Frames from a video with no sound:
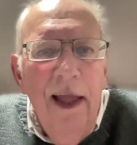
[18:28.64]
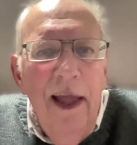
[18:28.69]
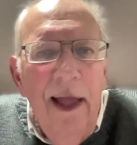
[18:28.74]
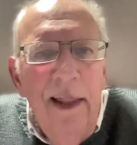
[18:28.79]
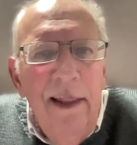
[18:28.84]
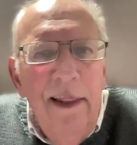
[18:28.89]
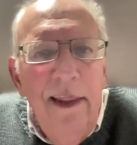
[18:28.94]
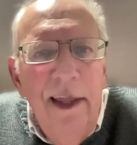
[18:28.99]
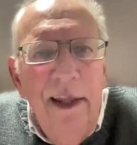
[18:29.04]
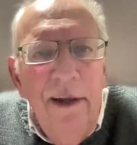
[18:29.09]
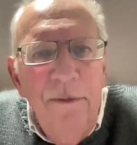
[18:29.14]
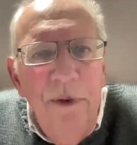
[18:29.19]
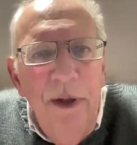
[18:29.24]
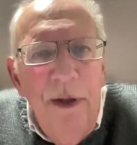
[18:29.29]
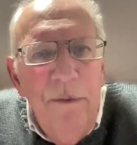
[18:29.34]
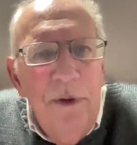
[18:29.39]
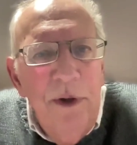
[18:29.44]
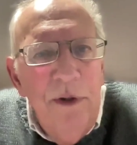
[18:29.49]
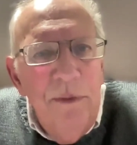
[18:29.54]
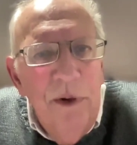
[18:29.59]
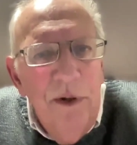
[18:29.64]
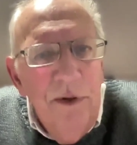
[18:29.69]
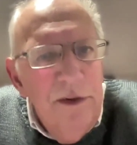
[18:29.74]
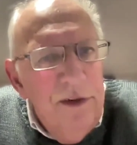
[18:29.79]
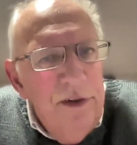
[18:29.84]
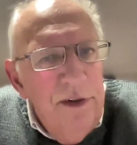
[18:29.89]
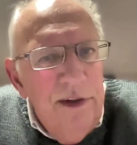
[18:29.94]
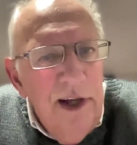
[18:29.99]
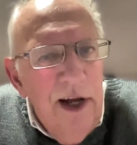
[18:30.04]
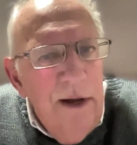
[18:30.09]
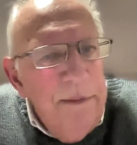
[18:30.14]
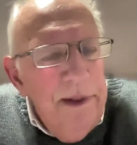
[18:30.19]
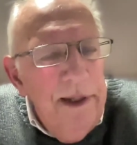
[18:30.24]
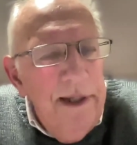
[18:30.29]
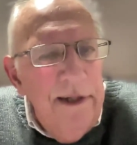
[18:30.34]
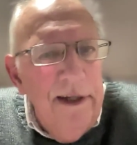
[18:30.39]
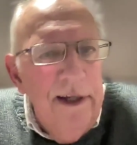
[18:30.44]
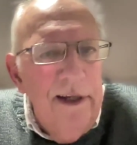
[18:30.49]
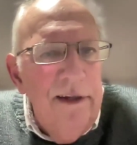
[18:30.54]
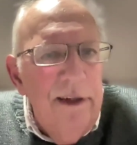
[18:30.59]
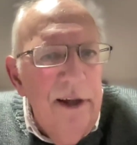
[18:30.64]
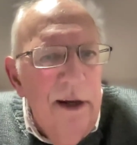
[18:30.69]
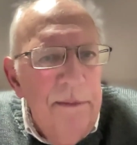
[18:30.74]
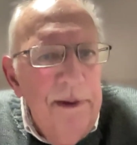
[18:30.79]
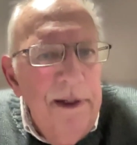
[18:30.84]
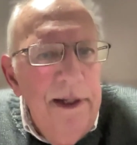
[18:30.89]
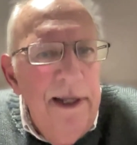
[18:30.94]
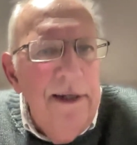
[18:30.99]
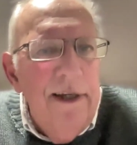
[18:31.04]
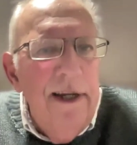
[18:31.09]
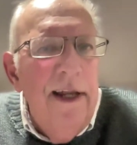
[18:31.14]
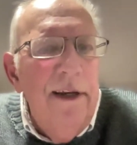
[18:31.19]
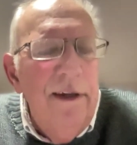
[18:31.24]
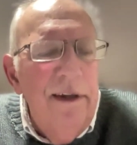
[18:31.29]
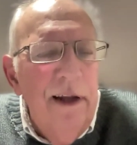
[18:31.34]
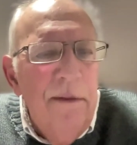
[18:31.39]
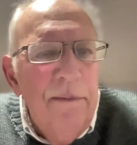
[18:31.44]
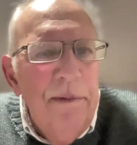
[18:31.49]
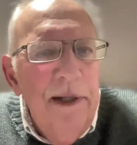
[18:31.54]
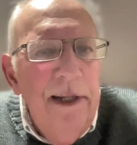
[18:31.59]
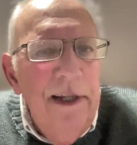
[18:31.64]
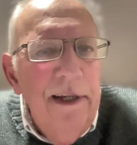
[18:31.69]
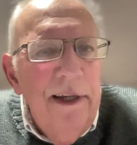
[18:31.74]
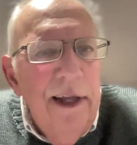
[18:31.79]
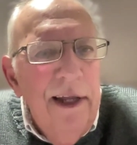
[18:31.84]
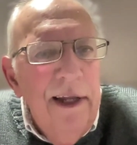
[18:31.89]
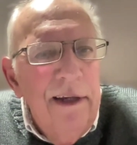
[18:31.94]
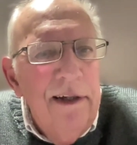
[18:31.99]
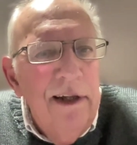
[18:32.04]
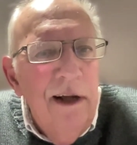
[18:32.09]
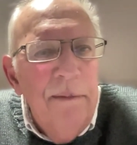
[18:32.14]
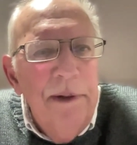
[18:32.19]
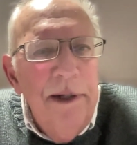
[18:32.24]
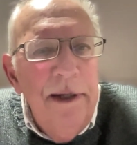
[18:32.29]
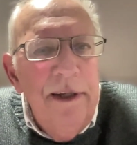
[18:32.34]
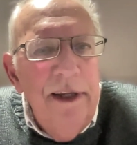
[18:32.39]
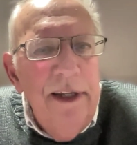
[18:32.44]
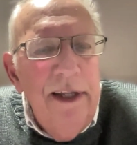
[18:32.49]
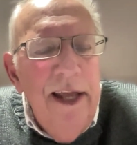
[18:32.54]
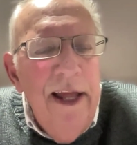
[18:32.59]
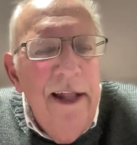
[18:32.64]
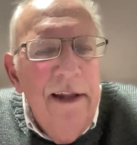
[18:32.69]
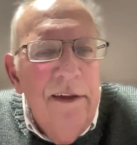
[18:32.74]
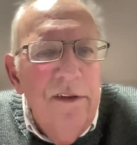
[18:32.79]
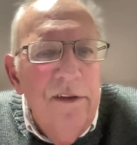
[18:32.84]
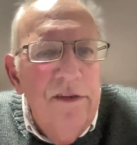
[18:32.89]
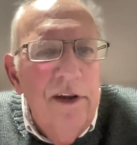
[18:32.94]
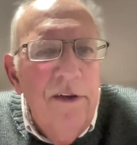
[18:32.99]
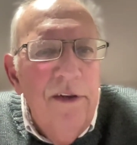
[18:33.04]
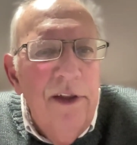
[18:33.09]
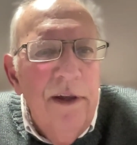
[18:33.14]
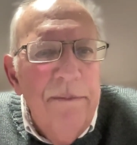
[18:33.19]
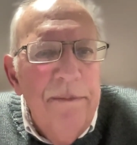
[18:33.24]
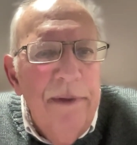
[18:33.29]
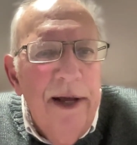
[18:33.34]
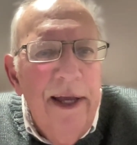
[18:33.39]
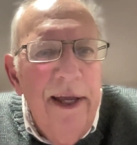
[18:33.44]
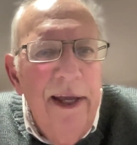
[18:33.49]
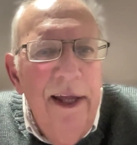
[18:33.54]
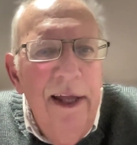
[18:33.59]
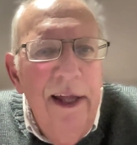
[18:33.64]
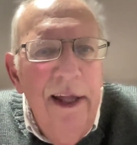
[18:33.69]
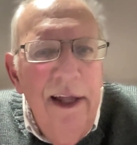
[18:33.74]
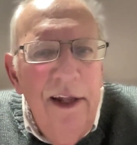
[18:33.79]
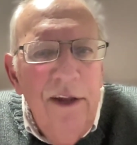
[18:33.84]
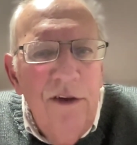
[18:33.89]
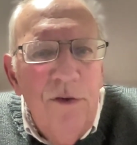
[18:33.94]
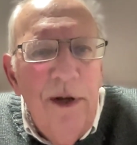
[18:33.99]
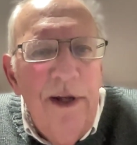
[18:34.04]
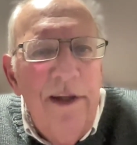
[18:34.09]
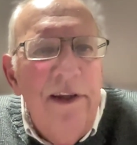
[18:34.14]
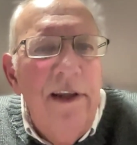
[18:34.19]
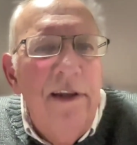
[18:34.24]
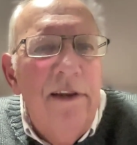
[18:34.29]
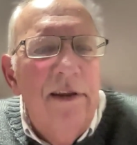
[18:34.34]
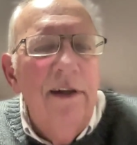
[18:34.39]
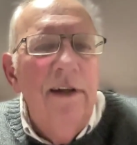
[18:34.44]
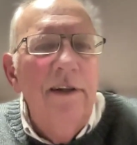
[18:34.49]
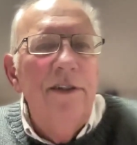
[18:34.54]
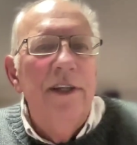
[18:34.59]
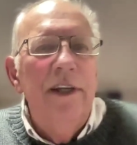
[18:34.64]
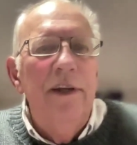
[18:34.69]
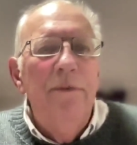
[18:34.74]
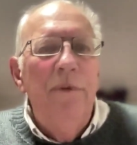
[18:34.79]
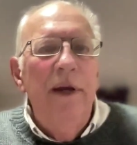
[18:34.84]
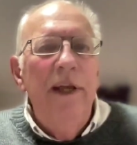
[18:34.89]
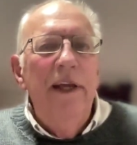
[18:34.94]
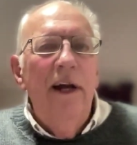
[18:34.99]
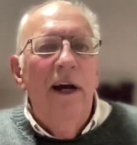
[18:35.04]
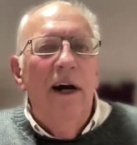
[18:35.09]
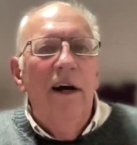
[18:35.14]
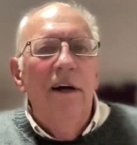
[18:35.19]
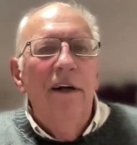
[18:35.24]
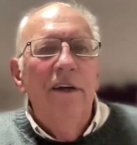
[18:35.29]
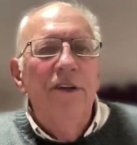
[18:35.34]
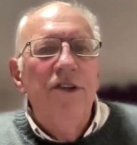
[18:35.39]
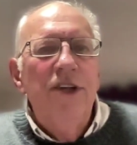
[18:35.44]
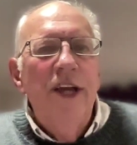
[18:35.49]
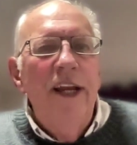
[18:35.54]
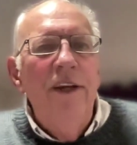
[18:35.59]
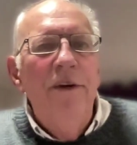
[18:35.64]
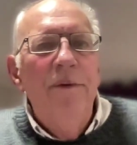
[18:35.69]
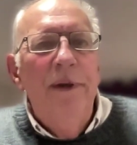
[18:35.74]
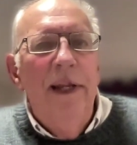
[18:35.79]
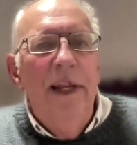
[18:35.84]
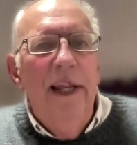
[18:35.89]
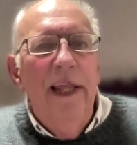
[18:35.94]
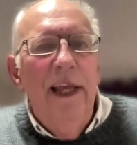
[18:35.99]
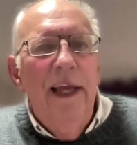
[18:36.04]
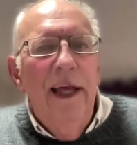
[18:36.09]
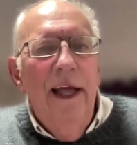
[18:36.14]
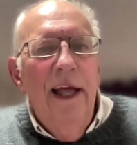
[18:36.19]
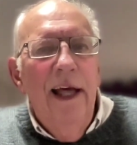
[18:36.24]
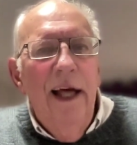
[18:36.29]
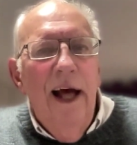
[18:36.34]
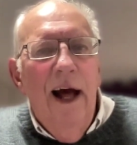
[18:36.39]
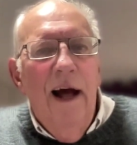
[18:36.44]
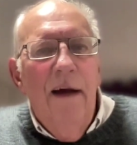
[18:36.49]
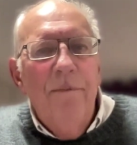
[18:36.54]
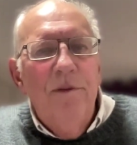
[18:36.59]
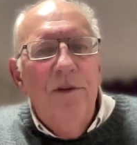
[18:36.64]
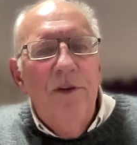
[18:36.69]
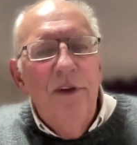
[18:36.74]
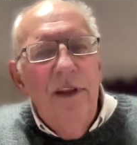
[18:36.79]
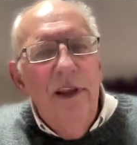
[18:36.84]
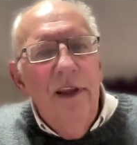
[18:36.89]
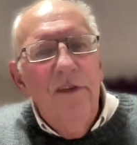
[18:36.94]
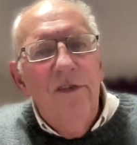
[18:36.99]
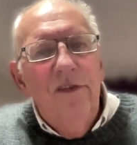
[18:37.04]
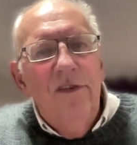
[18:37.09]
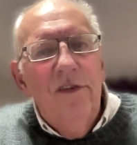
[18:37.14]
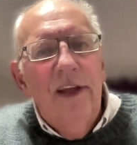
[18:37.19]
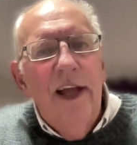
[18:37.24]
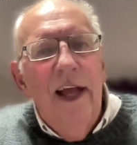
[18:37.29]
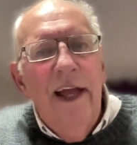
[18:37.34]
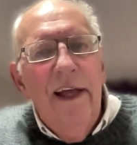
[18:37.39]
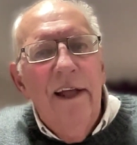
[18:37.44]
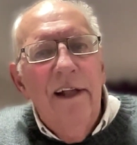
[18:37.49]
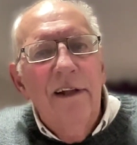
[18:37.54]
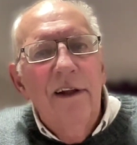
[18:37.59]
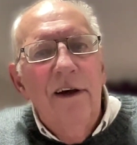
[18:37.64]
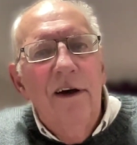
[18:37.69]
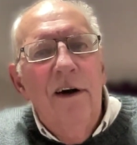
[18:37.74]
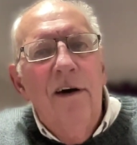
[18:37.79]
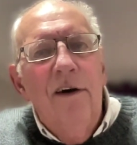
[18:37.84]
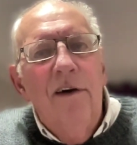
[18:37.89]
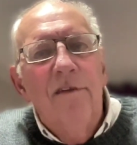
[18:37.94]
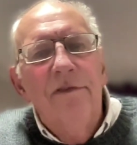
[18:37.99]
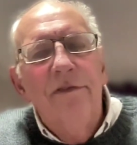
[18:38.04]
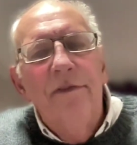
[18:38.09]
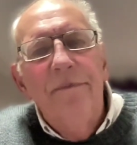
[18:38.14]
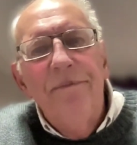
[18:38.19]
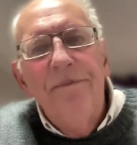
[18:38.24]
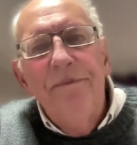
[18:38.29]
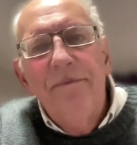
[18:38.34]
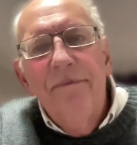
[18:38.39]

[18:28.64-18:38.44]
And then we would want to double it and double it and double it and double it again, so that by 2030, we are genuinely up to this scale of